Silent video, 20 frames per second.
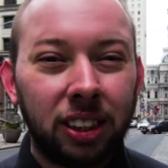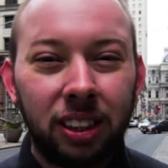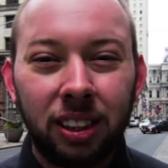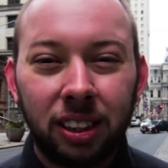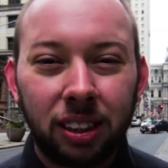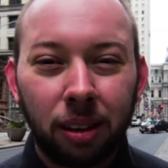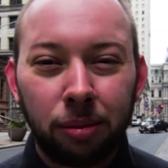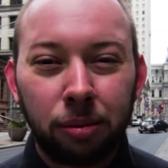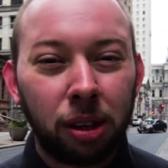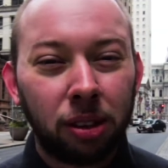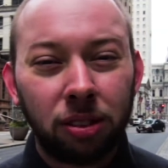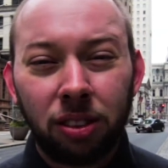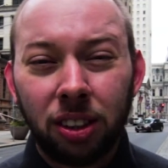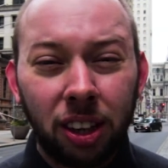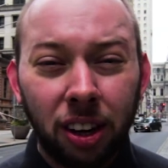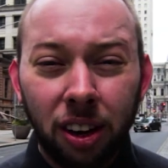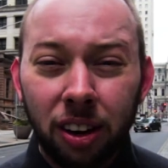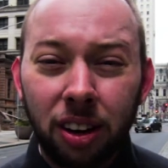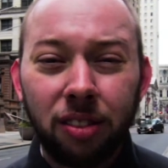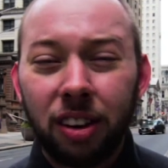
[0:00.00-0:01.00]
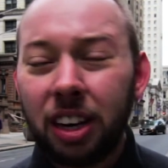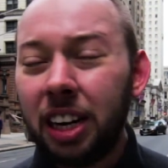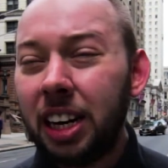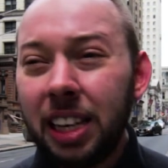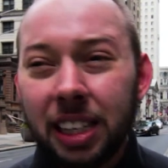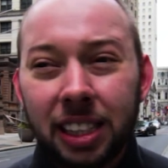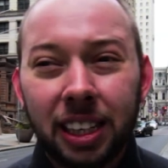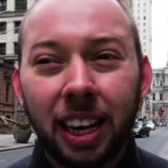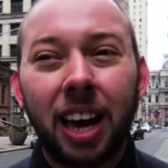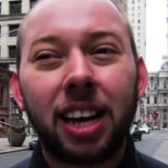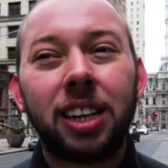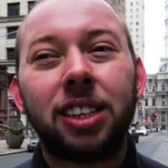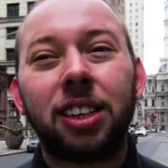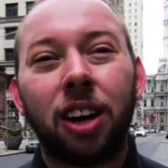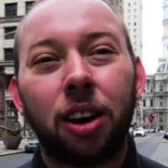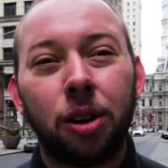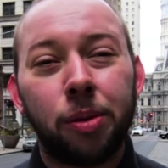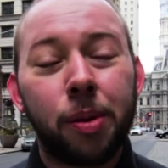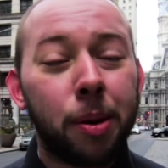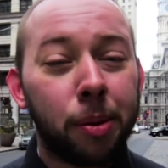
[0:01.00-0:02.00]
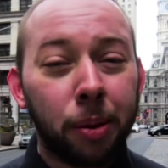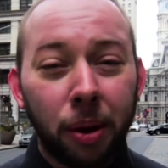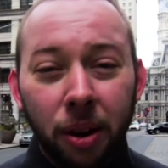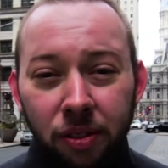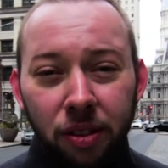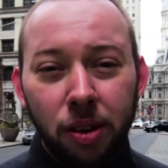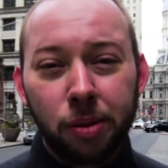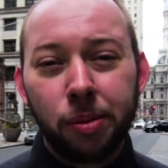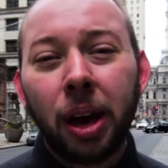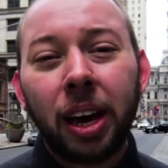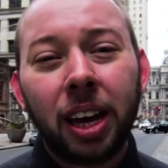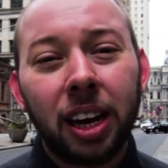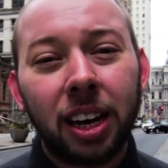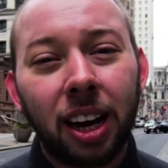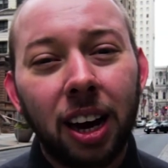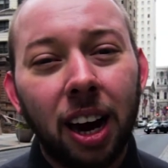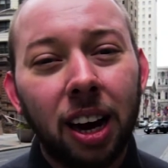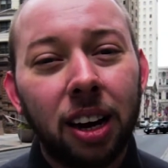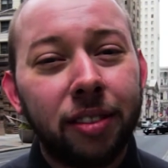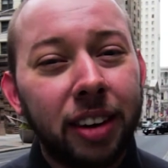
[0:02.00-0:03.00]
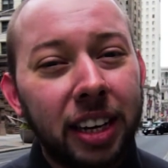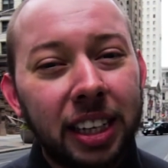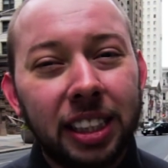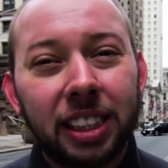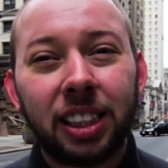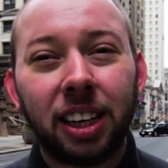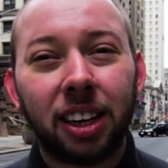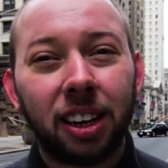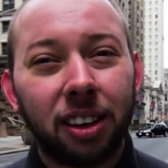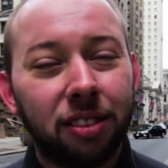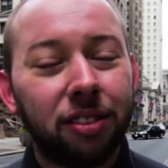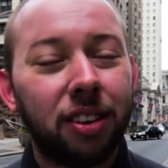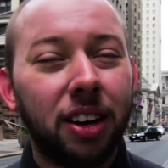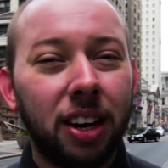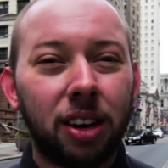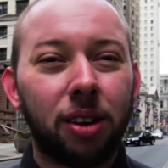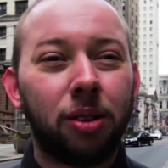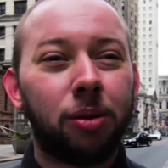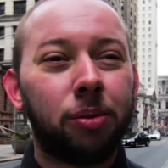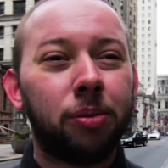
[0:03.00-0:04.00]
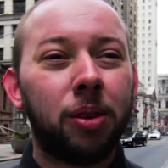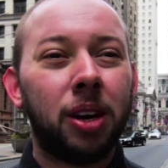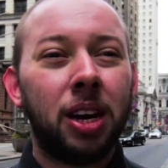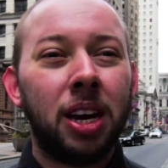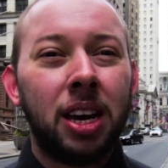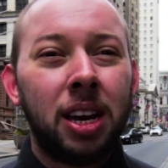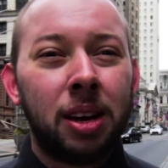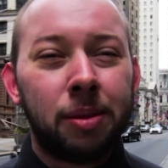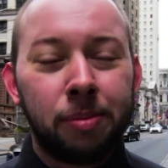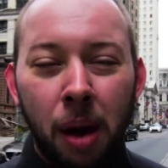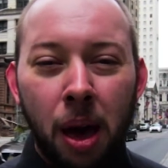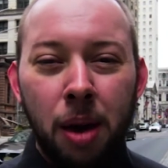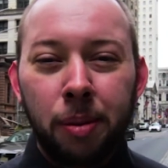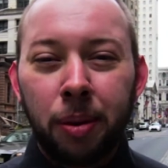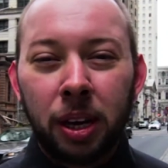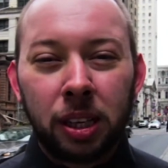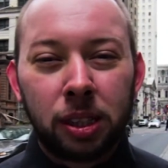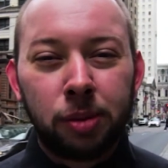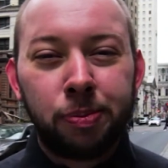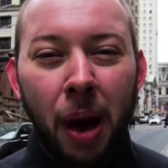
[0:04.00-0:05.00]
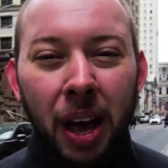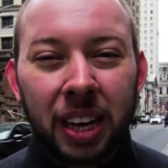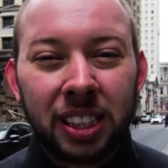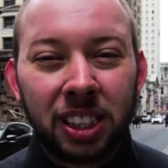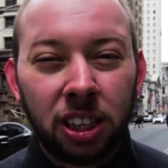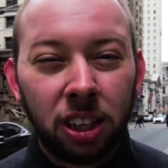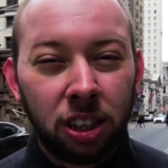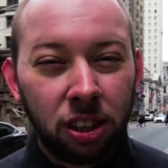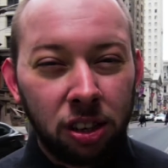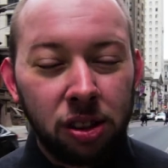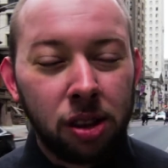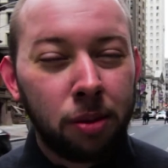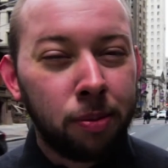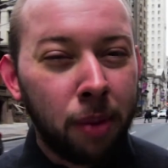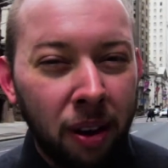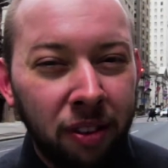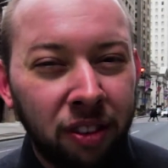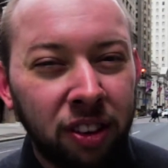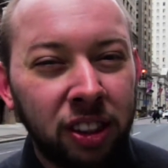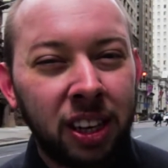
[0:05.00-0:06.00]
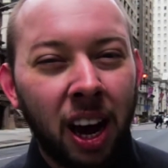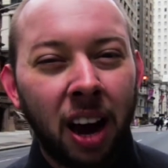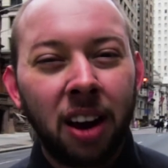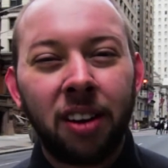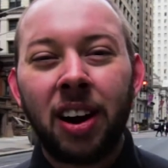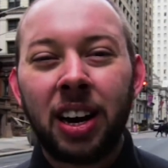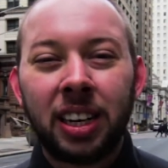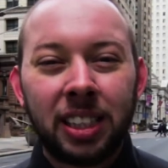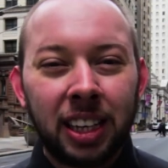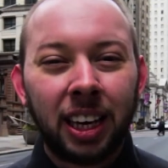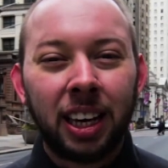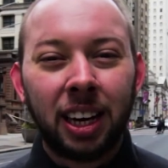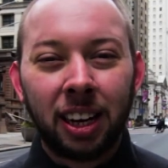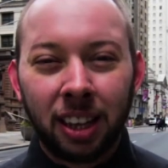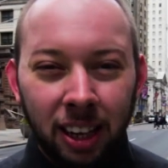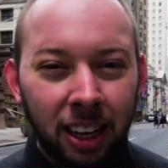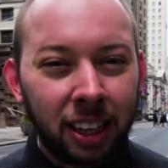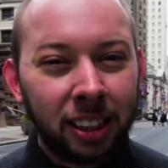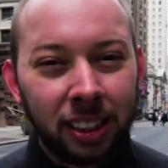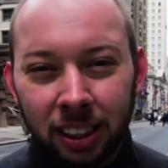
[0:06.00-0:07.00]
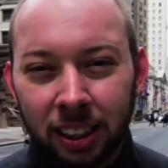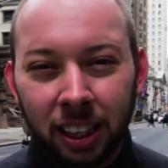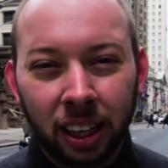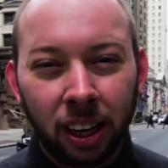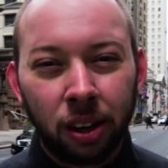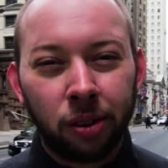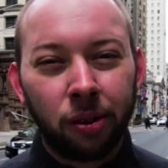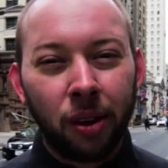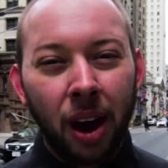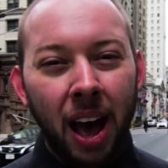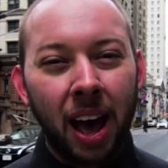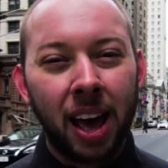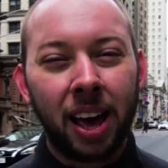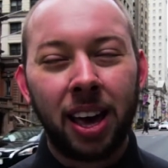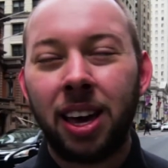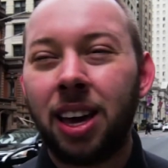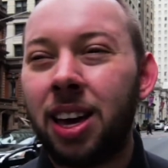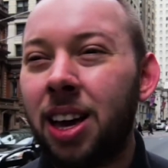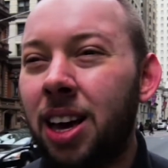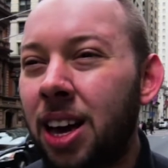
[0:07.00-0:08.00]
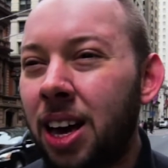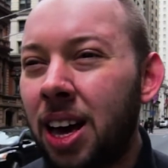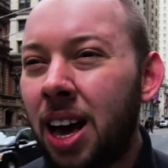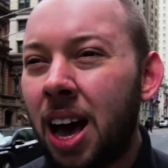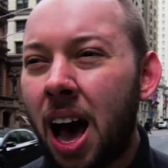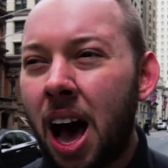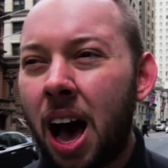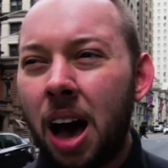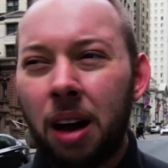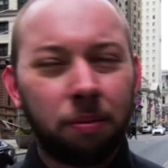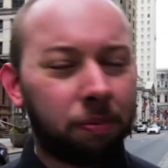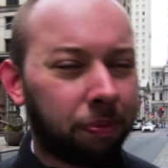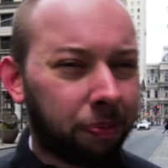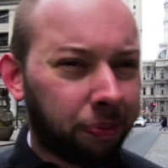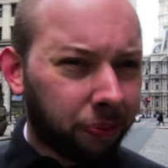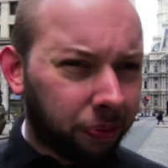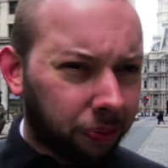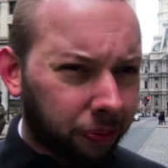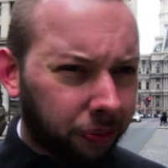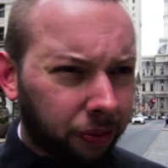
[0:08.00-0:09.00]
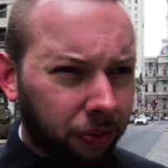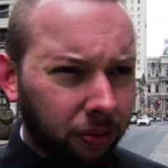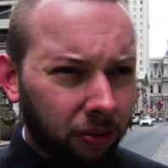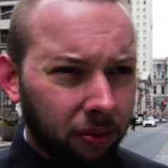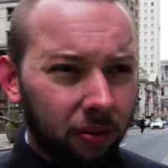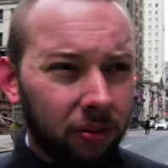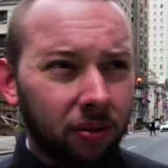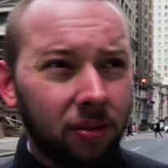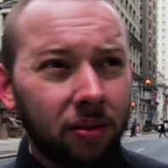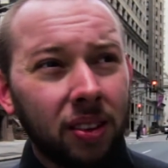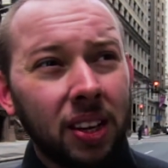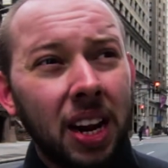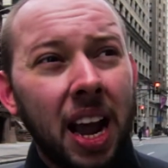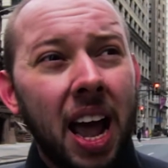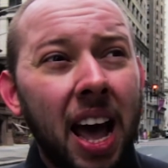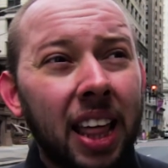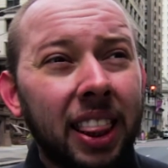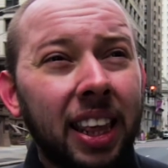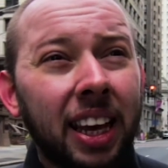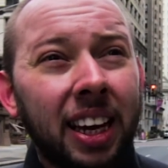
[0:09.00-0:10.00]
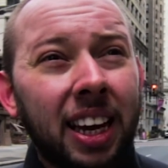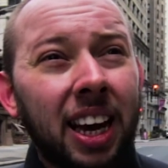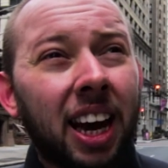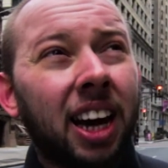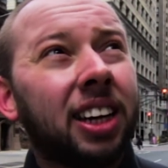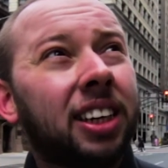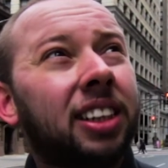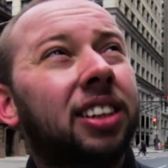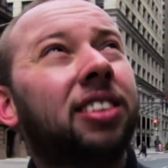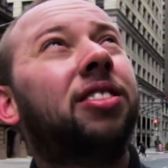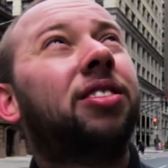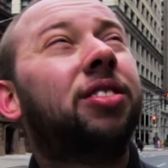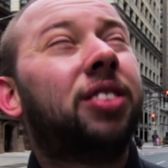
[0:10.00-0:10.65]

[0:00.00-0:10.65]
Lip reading: sometimes you don't even need to get to know people. If you're making a kind of insular film, maybe it's best to do the method directing in an insular way. And then kind of